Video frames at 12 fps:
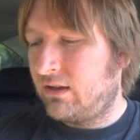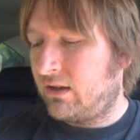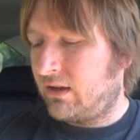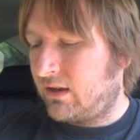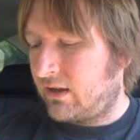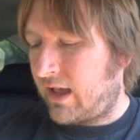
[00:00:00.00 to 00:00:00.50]

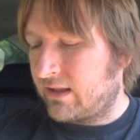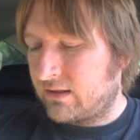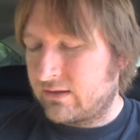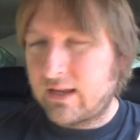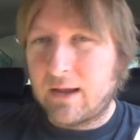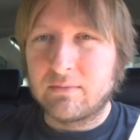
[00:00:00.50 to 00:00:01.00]
at
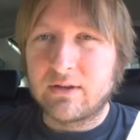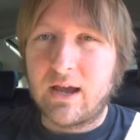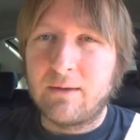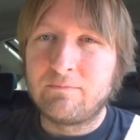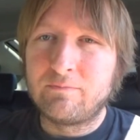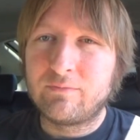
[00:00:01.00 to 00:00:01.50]
the same
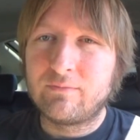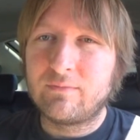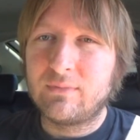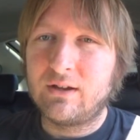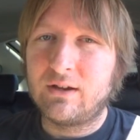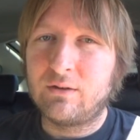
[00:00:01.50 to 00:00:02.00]
time.
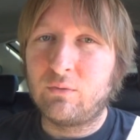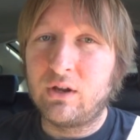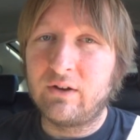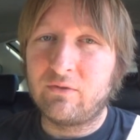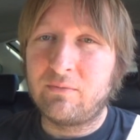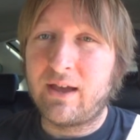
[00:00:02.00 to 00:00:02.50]

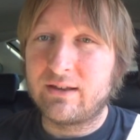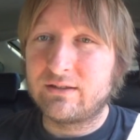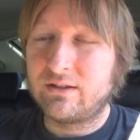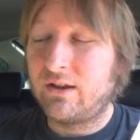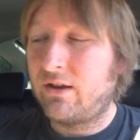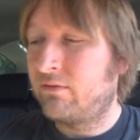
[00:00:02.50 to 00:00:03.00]
One of them
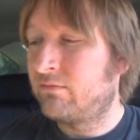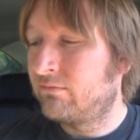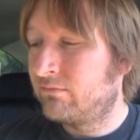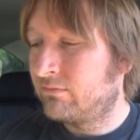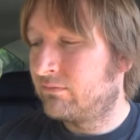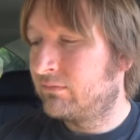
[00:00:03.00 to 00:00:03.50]
has to go.
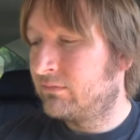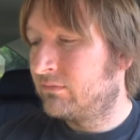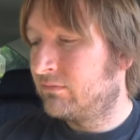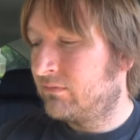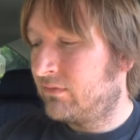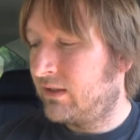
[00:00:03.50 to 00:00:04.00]

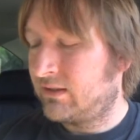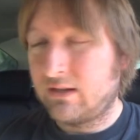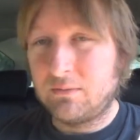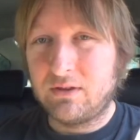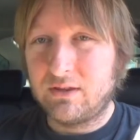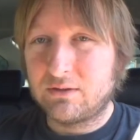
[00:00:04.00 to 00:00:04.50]
It's
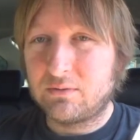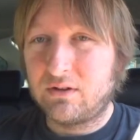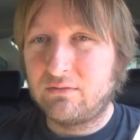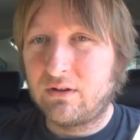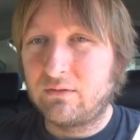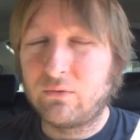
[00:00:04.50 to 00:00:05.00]
going to be this
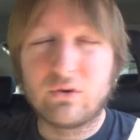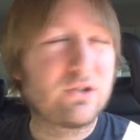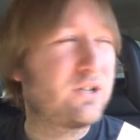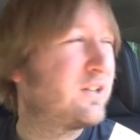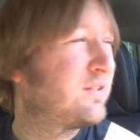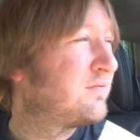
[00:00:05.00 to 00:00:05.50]
one,
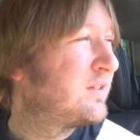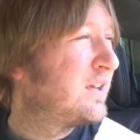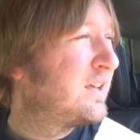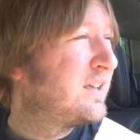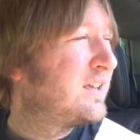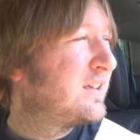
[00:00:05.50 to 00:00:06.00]
unfortunately.
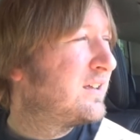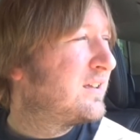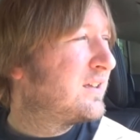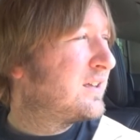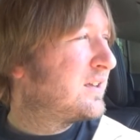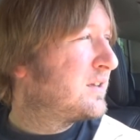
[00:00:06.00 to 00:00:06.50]

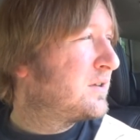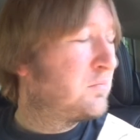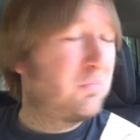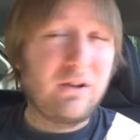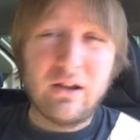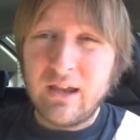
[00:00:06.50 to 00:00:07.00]

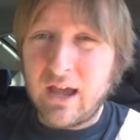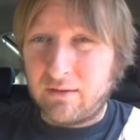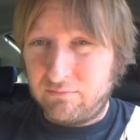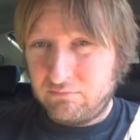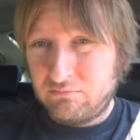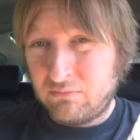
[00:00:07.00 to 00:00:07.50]
But not
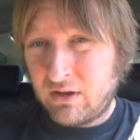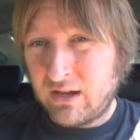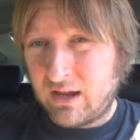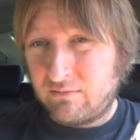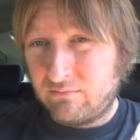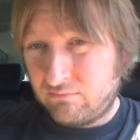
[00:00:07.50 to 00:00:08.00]
yet. Not
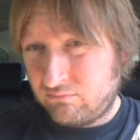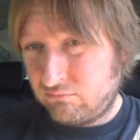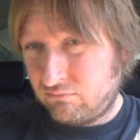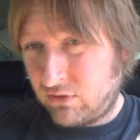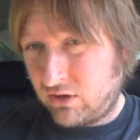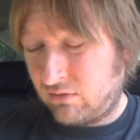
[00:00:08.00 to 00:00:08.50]
yet.
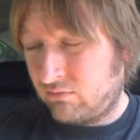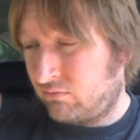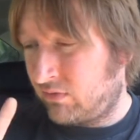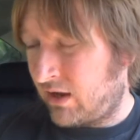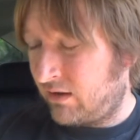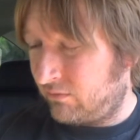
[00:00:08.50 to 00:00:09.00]
You
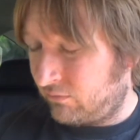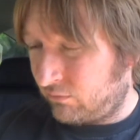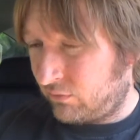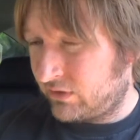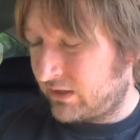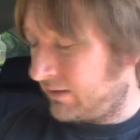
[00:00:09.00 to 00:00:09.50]
know,
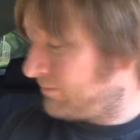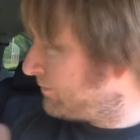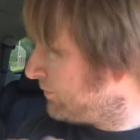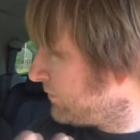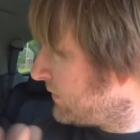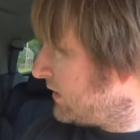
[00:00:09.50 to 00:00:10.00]
we'll see.
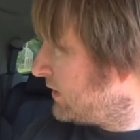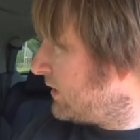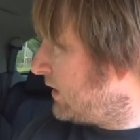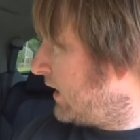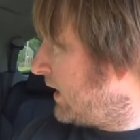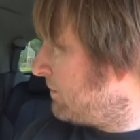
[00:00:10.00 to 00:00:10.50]

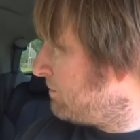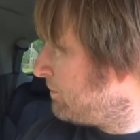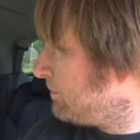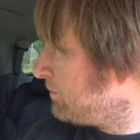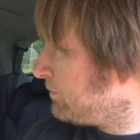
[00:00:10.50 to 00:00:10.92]
I